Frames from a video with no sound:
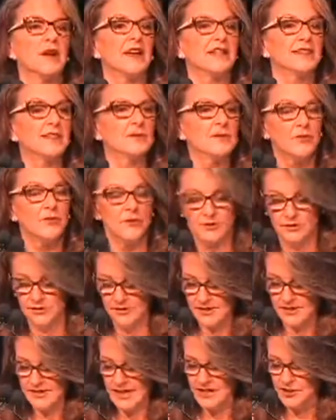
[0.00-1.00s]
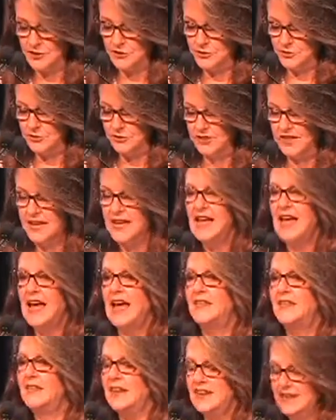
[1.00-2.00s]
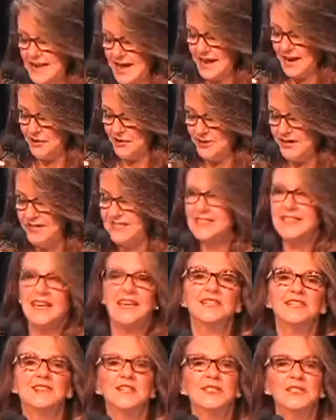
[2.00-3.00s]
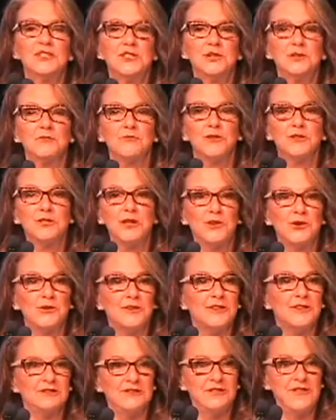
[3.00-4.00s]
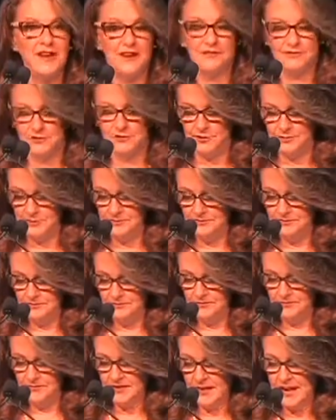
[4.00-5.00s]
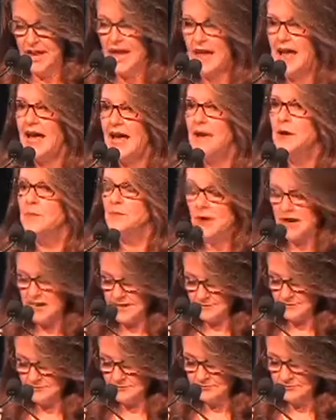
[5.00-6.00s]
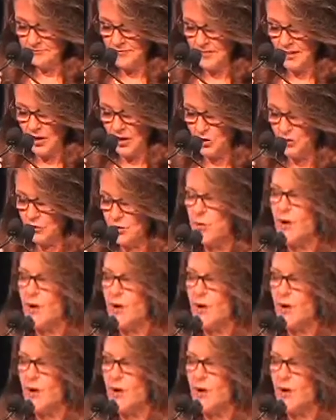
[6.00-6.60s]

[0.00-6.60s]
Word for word: by liberal senators, and they now intended to return the favor. But her